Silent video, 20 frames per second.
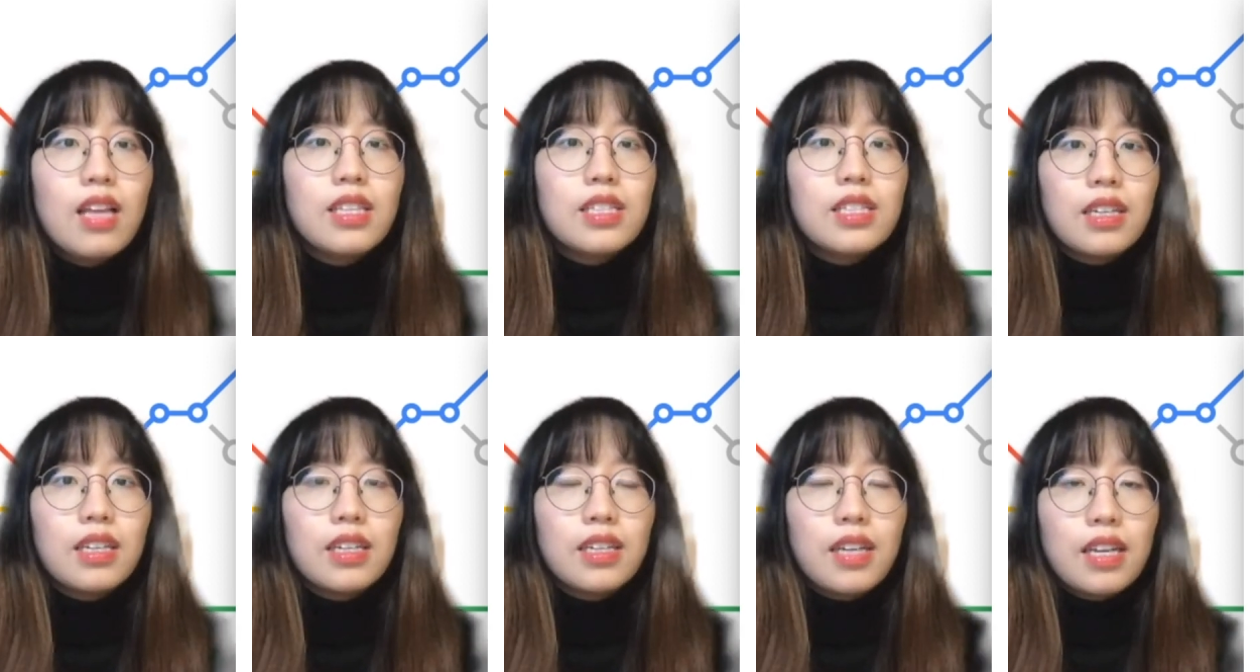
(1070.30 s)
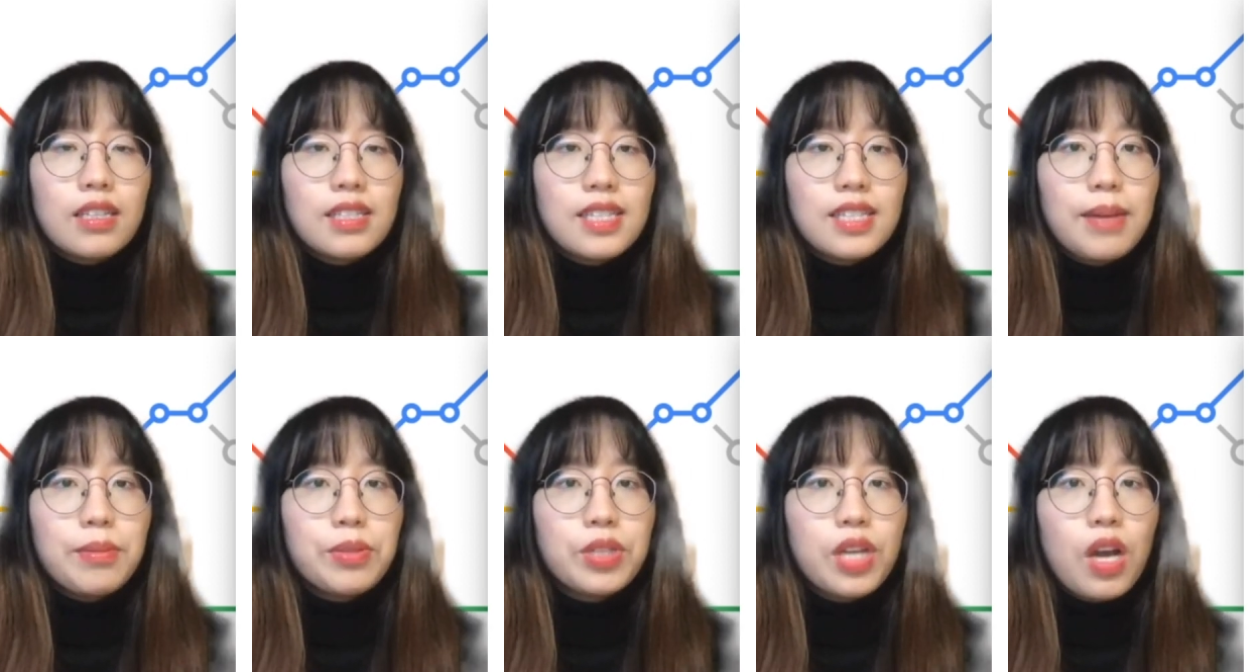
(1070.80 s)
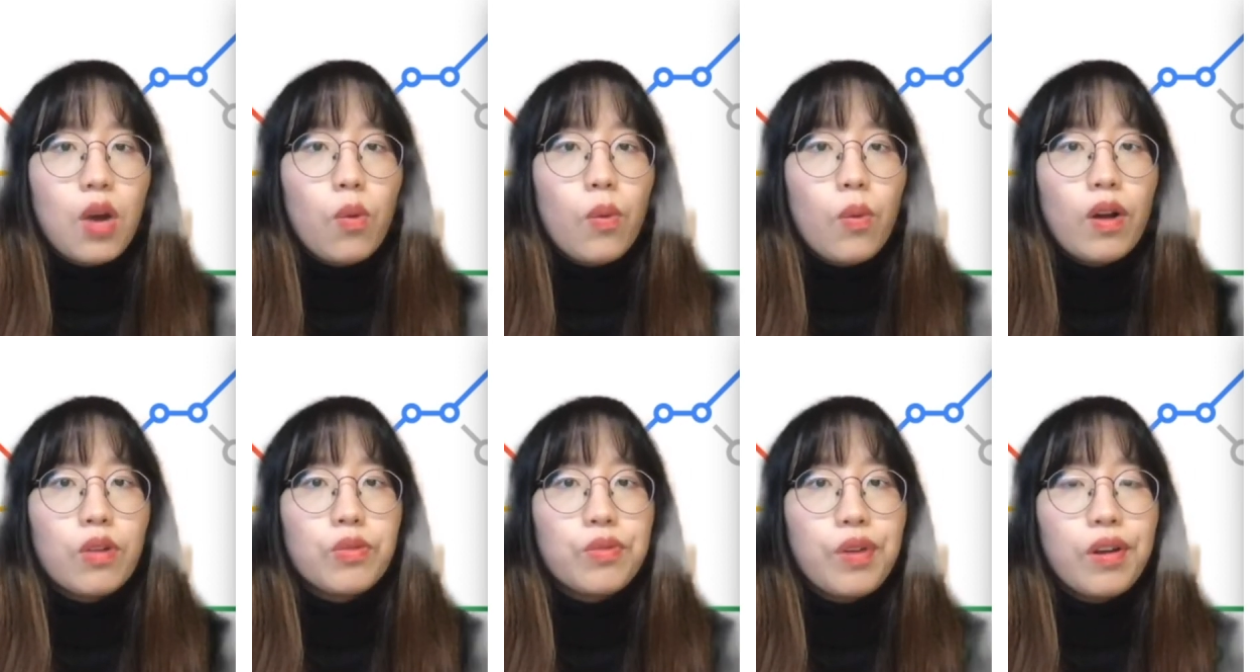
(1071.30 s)
a snapshot
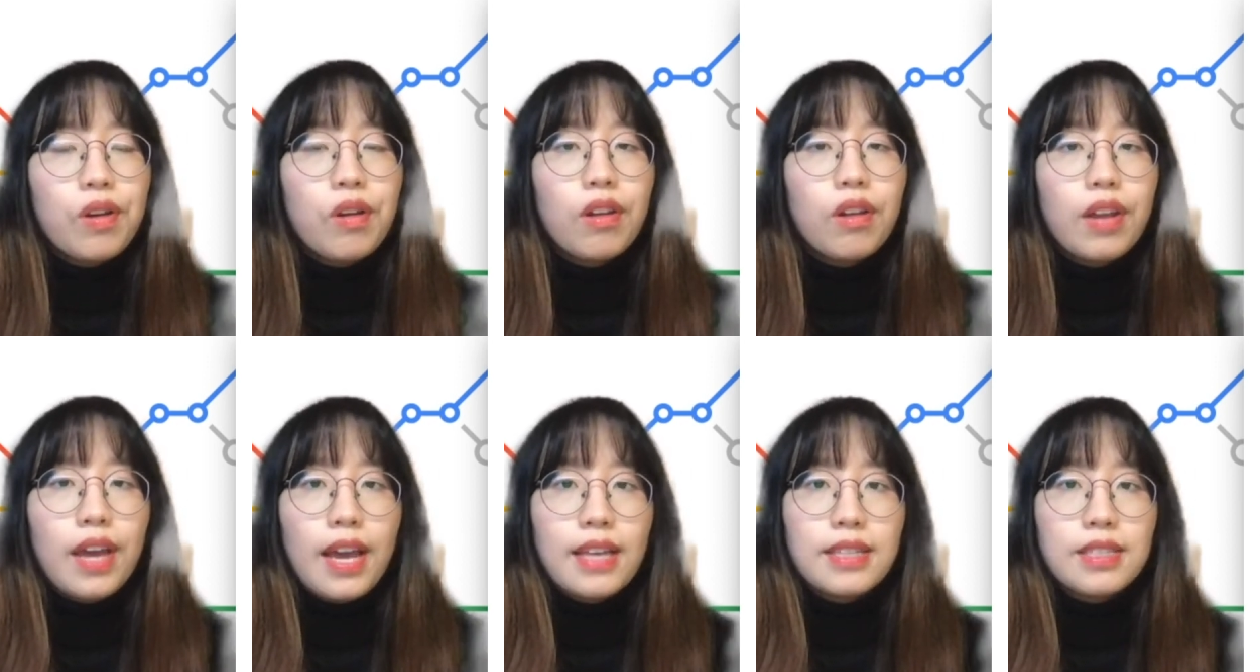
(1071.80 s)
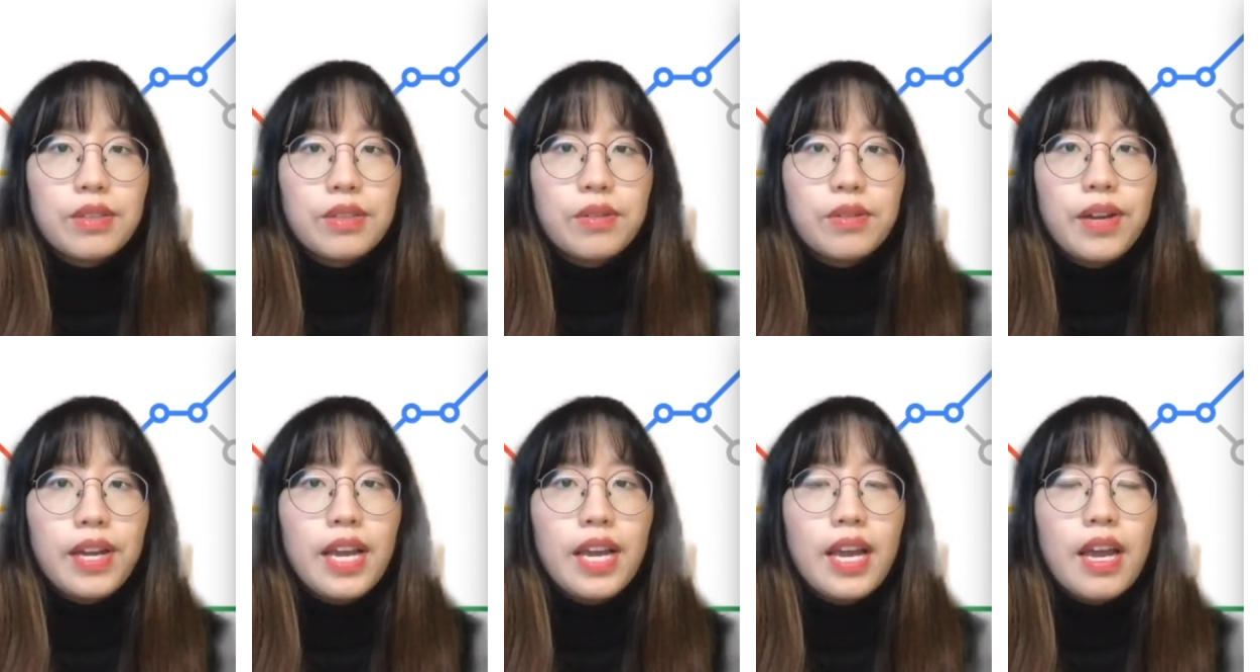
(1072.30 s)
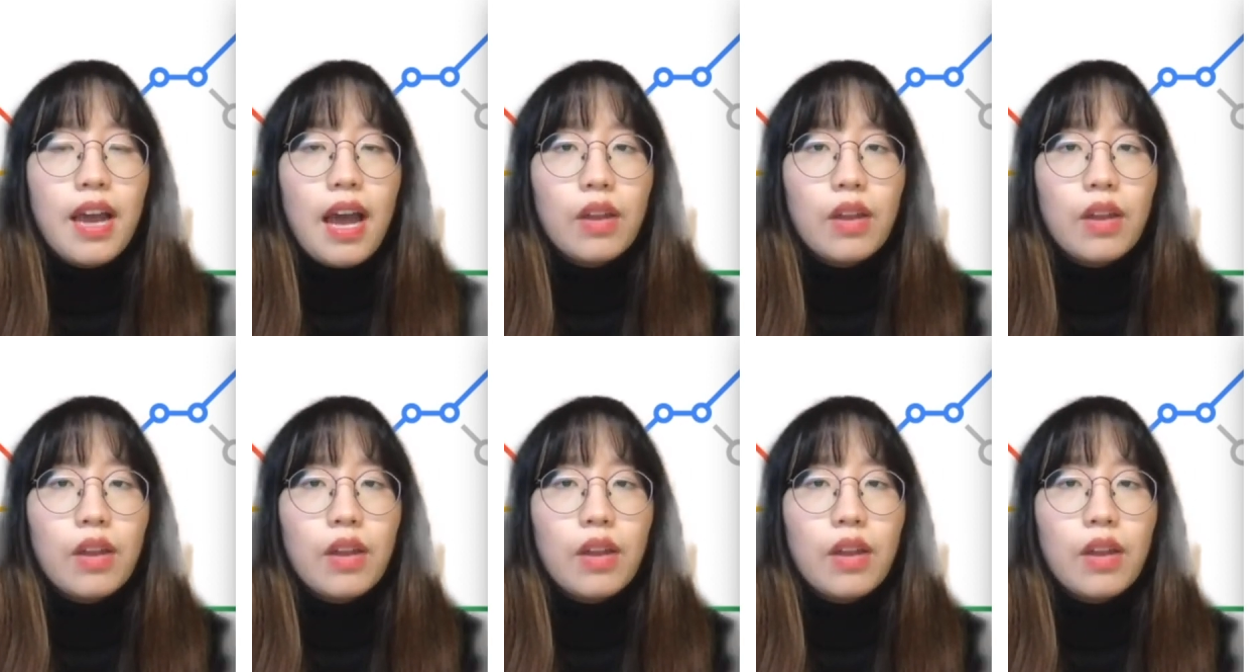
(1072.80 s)
will record the history